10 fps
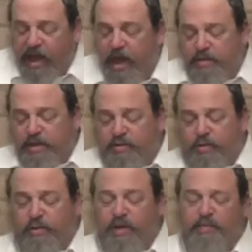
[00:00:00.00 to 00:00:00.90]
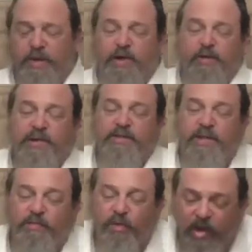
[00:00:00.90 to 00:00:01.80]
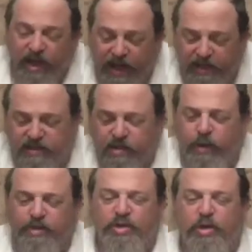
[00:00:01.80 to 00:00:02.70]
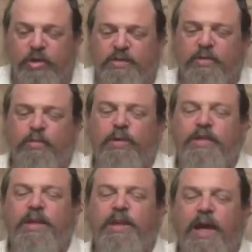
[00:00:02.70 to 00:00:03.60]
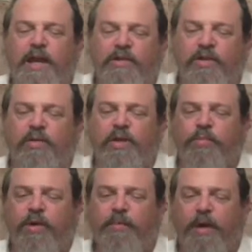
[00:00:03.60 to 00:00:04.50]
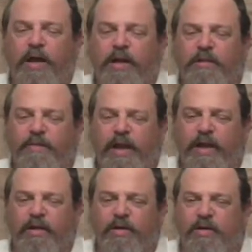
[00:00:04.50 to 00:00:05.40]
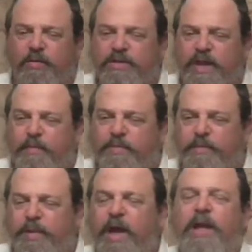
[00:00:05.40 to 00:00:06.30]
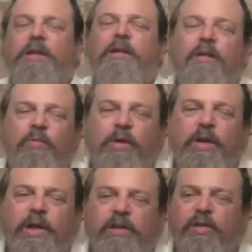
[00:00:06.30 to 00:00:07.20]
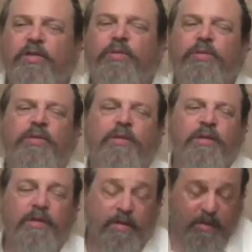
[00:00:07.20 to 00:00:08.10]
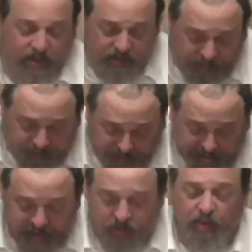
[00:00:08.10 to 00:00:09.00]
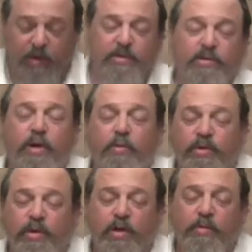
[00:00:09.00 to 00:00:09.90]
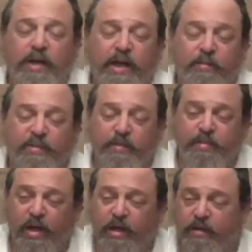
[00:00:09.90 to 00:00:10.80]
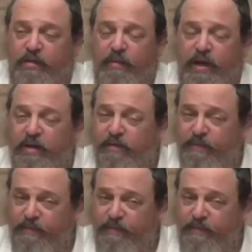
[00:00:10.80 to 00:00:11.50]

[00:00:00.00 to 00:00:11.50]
I mean, the truth of the matter is, the Gemora asked the question also, what did the guy do? He put a pot on the fire. It was an empty pot. What did he do? So from that, you also know we're talking about an empty pot, right?